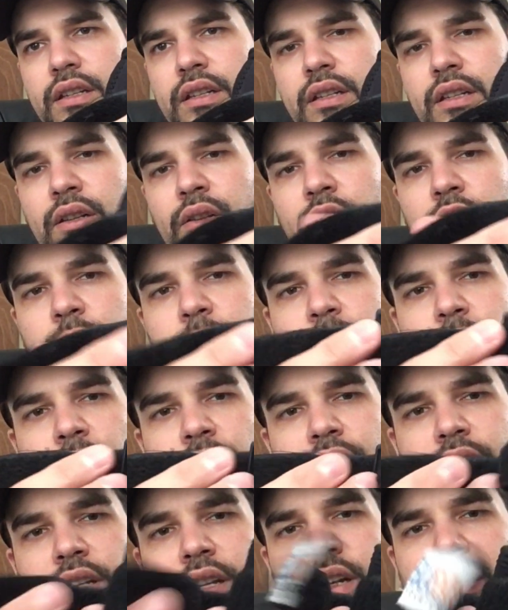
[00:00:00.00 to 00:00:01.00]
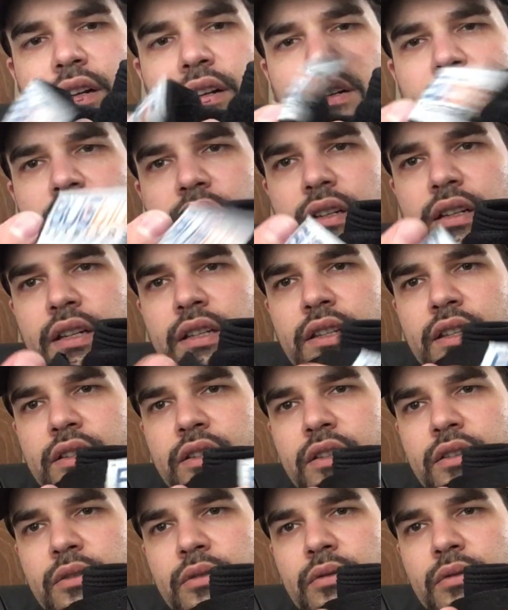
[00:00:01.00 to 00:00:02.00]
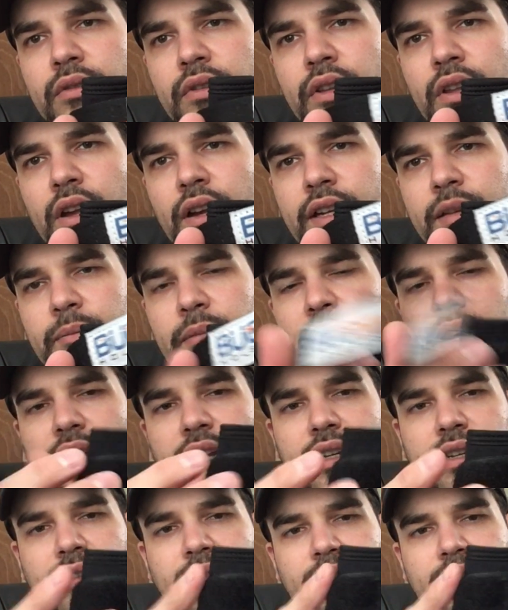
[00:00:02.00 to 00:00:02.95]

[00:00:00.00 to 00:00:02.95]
it loops right there, and then you lock it back.